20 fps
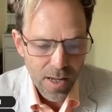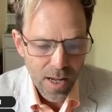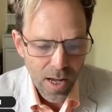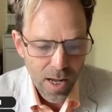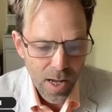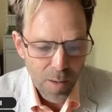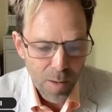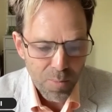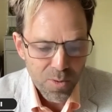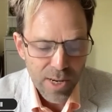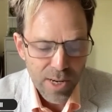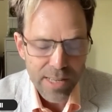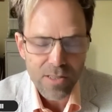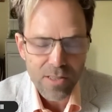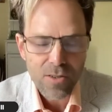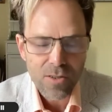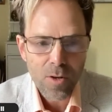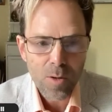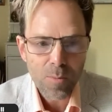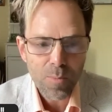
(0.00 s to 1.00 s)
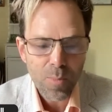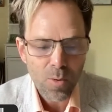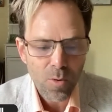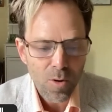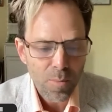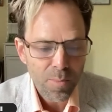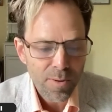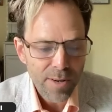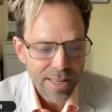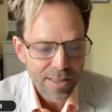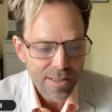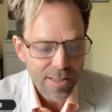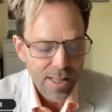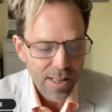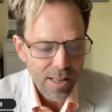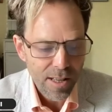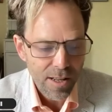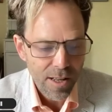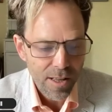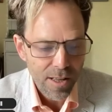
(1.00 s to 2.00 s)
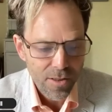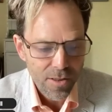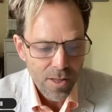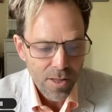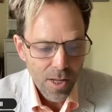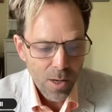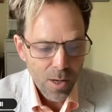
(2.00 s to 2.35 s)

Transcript: oppressed group or oppressed class?